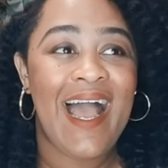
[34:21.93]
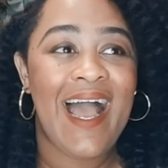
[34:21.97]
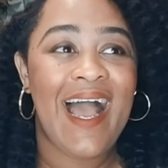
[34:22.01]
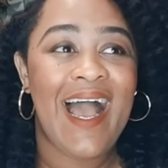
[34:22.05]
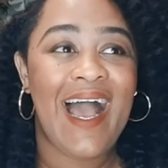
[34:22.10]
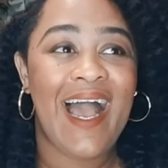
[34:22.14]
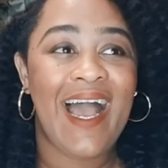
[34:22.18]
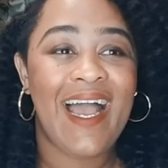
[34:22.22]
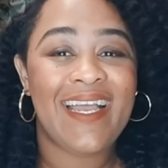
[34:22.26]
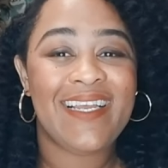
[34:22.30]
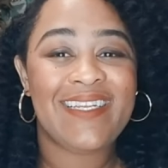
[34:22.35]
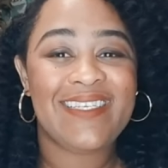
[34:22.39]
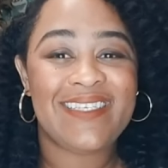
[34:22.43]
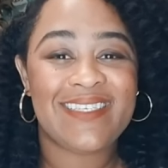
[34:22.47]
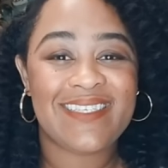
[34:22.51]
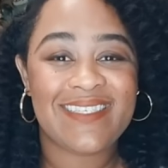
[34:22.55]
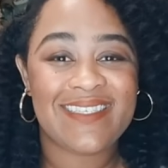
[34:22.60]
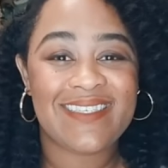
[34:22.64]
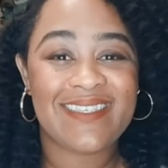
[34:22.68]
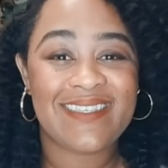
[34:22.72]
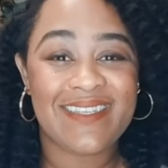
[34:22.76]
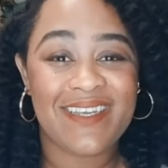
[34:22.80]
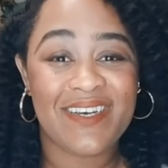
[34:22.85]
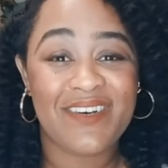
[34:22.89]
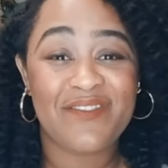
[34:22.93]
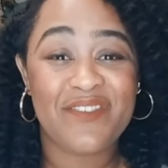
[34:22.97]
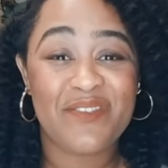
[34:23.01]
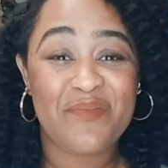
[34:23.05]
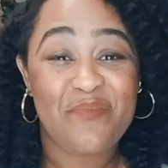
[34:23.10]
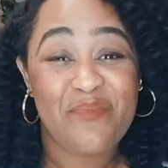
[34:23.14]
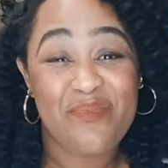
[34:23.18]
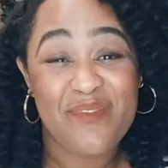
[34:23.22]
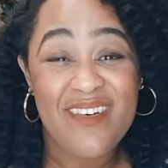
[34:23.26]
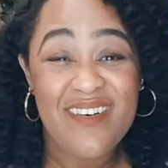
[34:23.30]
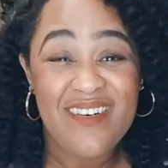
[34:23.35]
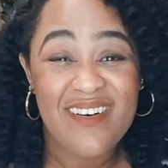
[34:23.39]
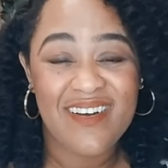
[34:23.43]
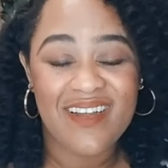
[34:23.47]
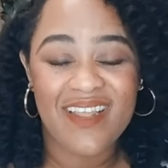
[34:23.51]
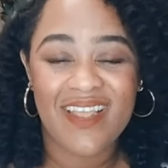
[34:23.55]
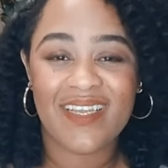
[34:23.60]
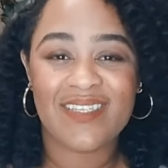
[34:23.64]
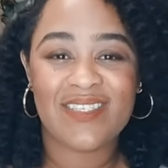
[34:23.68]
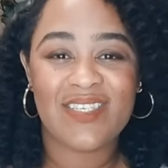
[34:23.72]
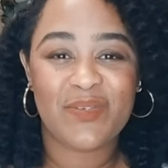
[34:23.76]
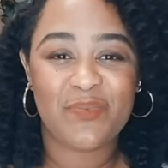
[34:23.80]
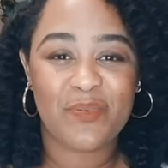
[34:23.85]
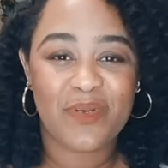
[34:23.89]
I just love a book,
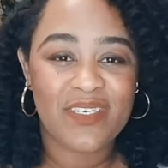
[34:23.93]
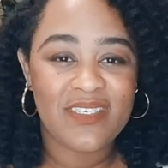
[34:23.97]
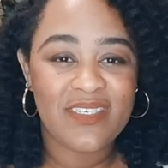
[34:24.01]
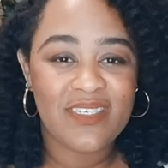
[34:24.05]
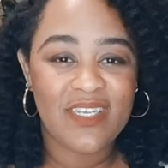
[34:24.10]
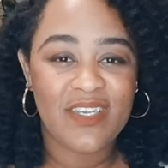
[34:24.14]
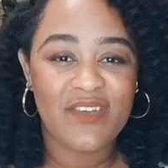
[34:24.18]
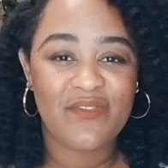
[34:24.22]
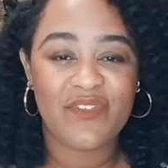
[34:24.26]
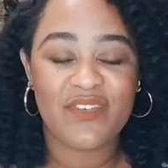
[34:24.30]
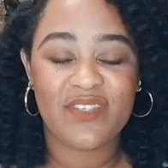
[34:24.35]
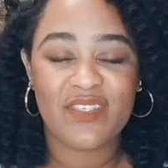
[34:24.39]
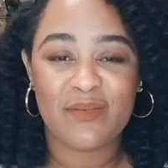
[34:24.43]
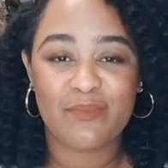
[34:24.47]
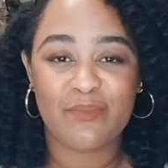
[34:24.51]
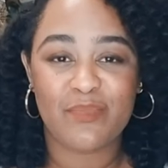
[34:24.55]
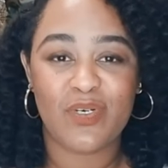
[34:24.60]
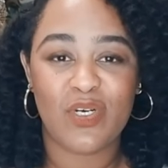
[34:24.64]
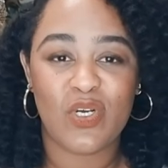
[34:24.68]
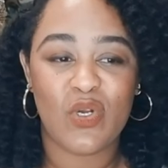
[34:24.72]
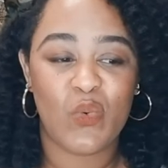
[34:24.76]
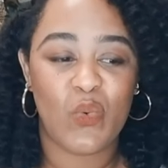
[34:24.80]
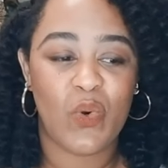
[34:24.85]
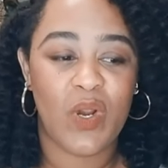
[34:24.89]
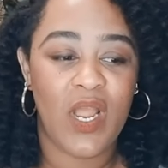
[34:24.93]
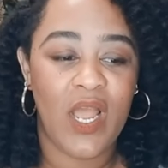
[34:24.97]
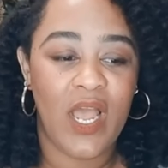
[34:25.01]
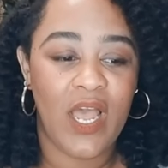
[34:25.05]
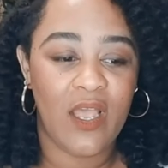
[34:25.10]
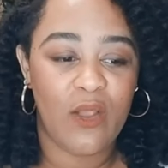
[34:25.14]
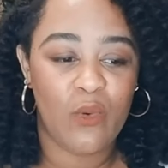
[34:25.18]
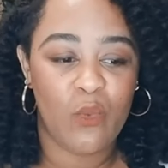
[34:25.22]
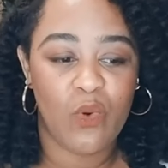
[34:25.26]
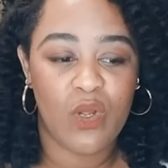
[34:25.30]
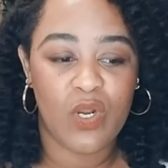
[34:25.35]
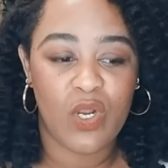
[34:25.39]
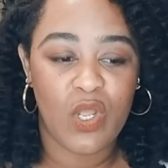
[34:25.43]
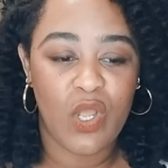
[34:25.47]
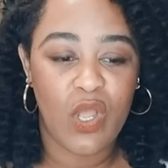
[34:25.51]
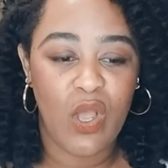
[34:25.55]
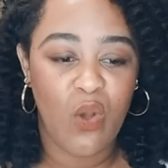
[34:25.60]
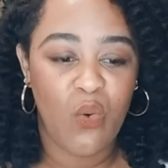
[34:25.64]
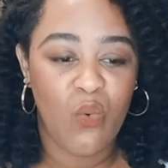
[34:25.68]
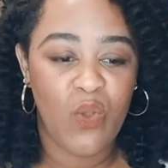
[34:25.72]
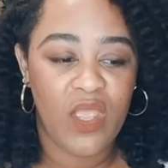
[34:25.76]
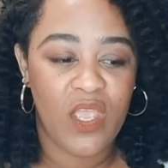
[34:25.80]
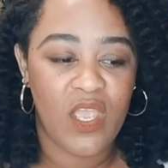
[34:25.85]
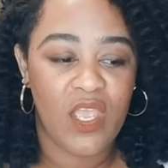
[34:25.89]
and especially if it's a book where I want to go
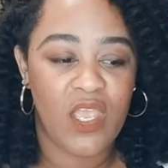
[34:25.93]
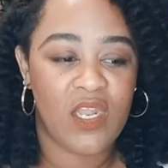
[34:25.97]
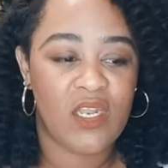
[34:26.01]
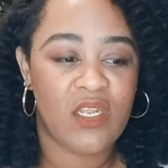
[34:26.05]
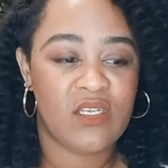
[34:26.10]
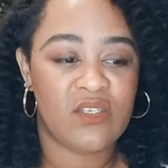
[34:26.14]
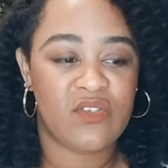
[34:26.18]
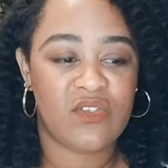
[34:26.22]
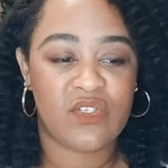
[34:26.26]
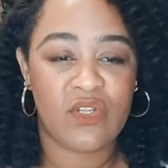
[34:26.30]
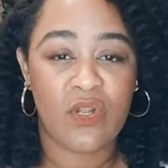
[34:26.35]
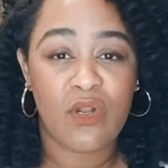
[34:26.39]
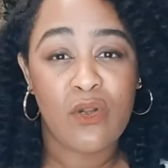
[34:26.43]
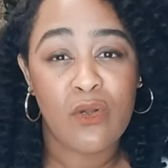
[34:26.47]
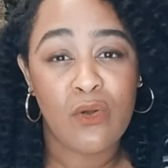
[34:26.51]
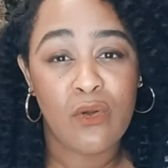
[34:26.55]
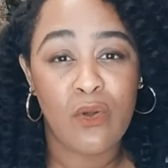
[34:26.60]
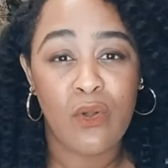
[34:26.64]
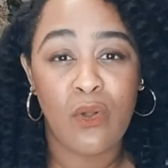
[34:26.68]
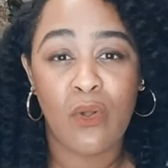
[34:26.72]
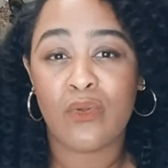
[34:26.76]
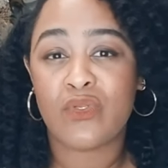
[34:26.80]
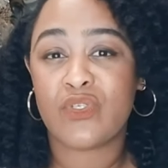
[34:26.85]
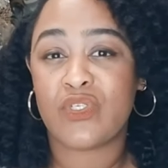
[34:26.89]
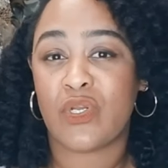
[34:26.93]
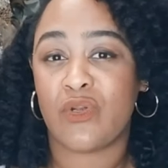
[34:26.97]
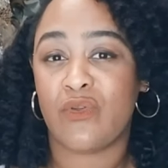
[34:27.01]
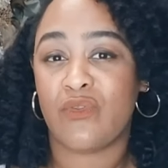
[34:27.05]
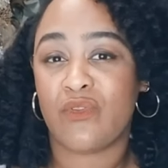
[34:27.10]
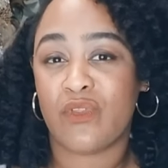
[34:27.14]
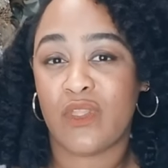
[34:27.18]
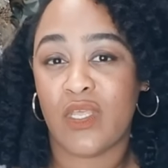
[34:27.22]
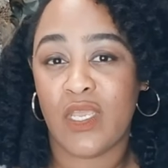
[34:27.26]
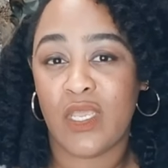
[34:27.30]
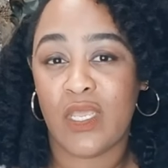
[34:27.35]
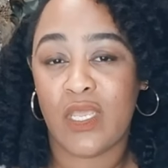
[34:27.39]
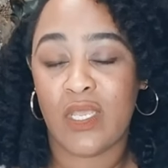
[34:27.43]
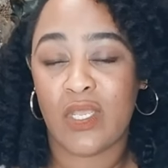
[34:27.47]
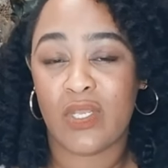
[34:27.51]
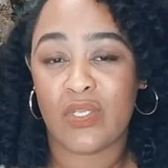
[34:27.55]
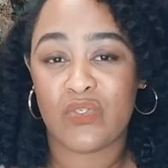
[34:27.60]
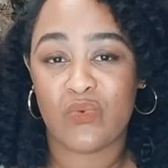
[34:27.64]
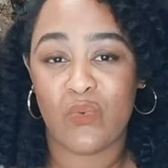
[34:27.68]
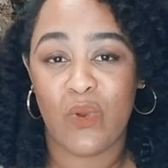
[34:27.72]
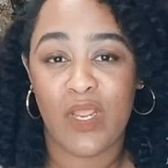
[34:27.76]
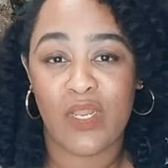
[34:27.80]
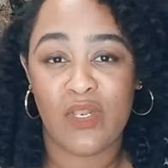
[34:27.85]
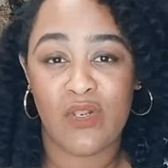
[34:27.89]
in and circle certain things,
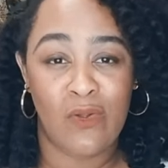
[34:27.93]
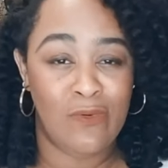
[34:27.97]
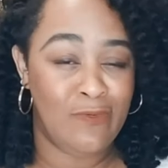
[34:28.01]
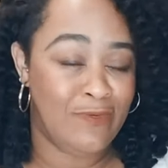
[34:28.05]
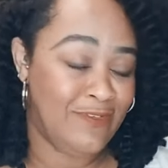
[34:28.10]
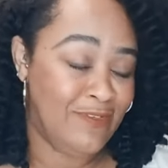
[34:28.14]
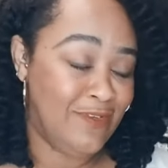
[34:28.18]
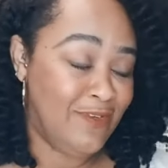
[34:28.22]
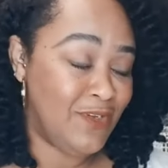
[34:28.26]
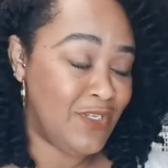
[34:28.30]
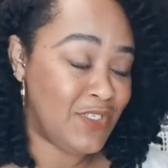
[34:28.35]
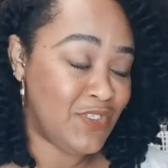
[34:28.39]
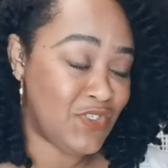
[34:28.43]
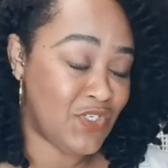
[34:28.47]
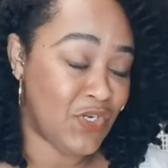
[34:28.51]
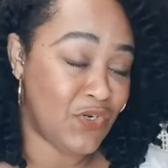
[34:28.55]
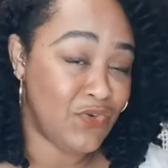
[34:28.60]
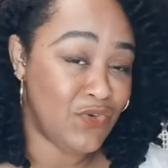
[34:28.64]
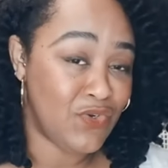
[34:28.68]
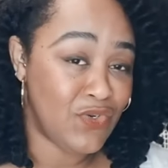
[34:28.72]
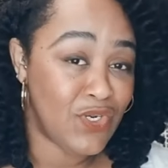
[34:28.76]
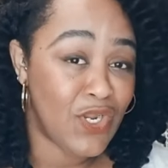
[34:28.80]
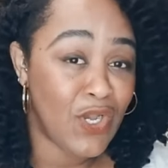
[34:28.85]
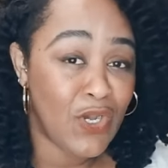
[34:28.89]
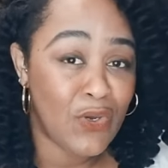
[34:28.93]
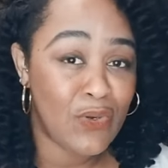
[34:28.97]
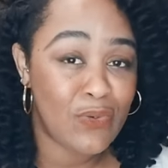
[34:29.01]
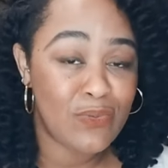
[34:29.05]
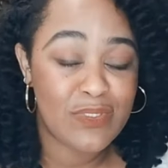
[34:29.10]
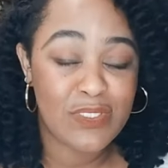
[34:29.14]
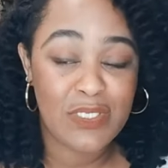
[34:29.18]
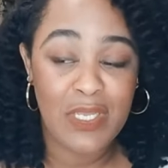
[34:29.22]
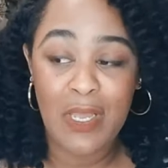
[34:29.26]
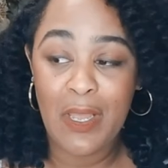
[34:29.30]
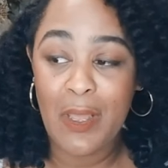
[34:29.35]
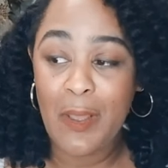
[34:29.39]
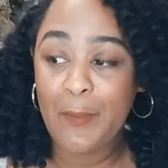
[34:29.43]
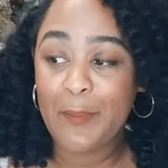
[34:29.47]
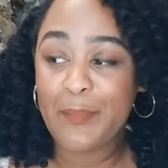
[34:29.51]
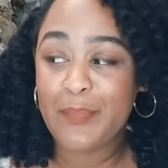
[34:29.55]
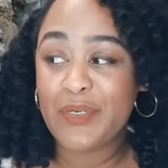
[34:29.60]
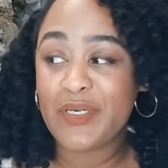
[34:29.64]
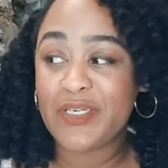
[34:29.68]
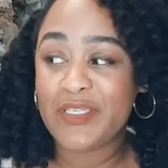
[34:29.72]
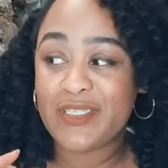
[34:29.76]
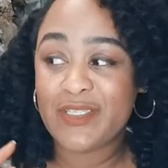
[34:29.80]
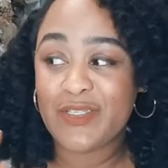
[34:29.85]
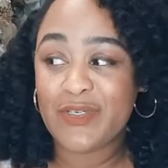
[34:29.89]
write no, certain notes,
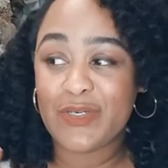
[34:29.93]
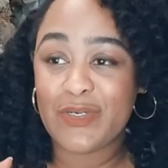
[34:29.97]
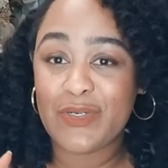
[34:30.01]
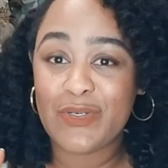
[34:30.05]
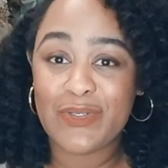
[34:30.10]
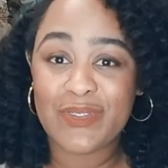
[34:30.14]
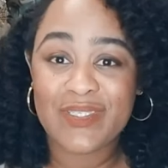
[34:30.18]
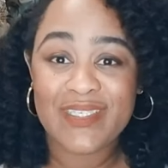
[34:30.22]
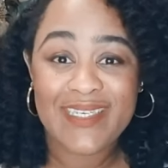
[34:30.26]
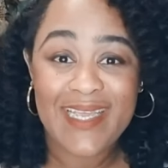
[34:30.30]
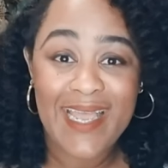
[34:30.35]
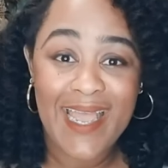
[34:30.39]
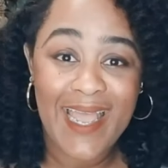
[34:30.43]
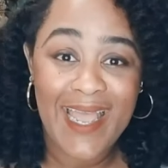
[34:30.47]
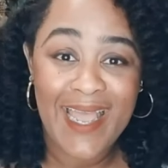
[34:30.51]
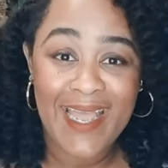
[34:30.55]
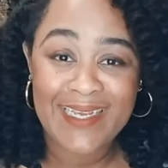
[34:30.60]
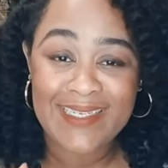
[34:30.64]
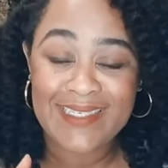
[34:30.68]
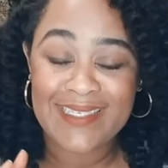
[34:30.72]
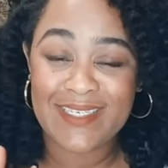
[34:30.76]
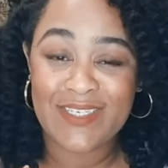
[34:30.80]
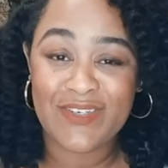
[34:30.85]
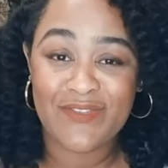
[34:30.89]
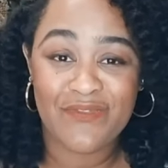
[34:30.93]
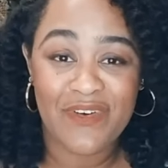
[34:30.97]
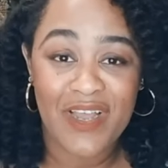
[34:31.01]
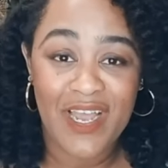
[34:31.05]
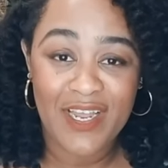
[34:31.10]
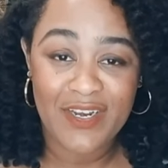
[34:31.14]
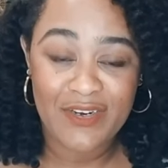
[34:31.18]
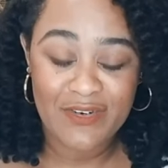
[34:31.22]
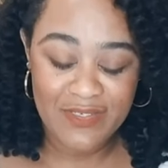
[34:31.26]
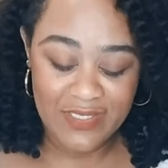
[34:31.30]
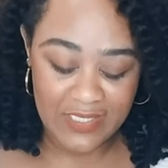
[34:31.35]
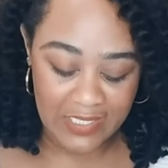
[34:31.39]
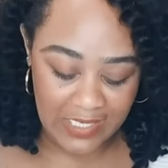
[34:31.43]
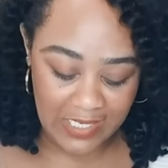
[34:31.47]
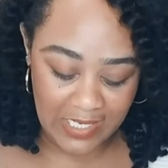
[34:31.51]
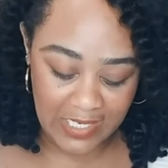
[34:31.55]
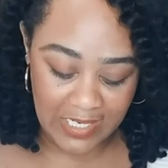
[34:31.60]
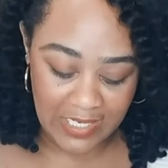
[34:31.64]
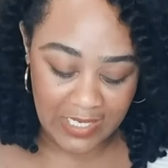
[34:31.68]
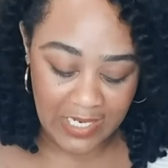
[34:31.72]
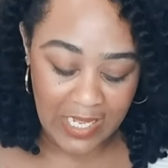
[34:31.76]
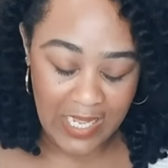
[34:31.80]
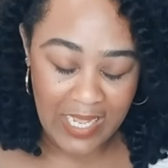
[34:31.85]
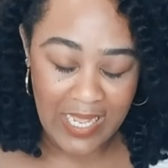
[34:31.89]
put little tags and dividers
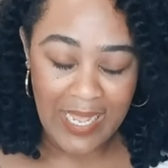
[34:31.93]
in.